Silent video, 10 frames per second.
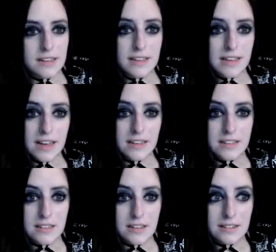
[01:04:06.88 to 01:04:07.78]
Yeah,
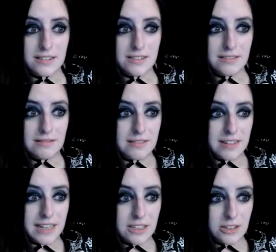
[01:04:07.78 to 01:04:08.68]
so
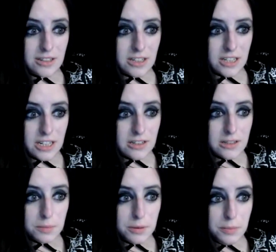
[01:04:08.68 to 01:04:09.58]
I guess you can change
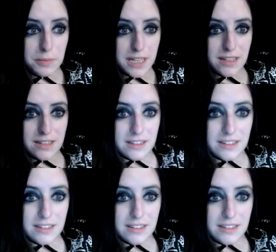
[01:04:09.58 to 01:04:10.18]
the poopy.